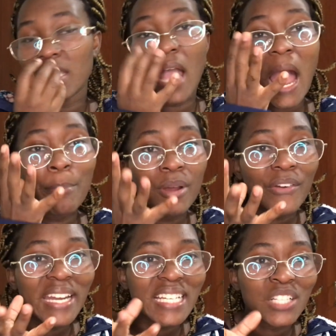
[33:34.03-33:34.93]

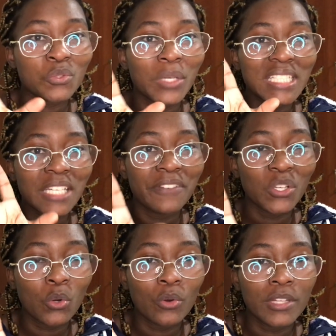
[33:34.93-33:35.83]
apparatus or whatever you
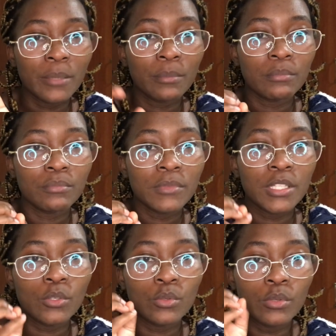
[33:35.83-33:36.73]
call them,
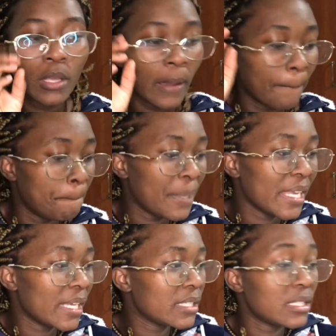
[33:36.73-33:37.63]
the
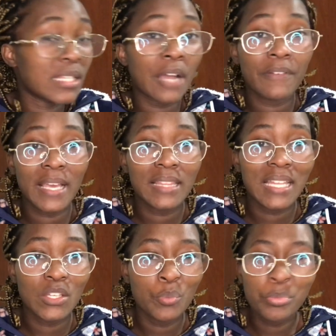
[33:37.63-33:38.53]
big stuff like that
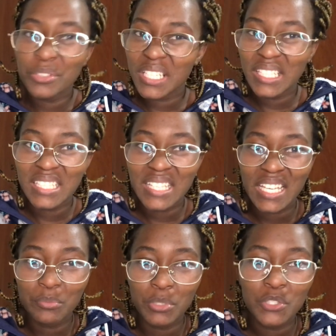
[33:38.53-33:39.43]
they were putting inside
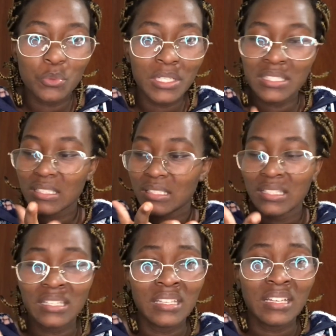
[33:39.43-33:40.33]
me. It was
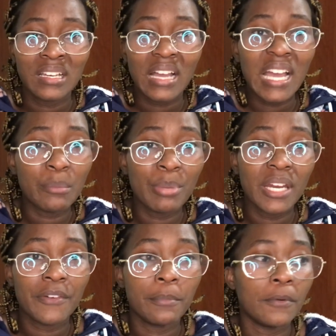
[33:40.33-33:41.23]

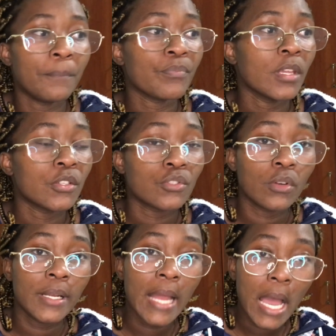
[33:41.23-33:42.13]
unbearable. So
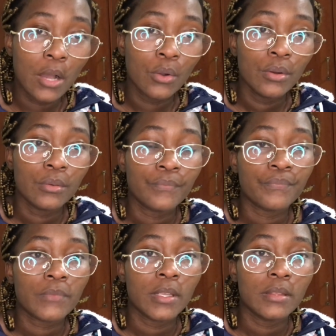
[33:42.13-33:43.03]
now
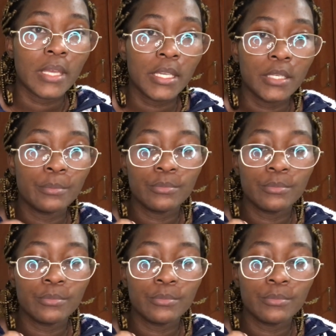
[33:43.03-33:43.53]
they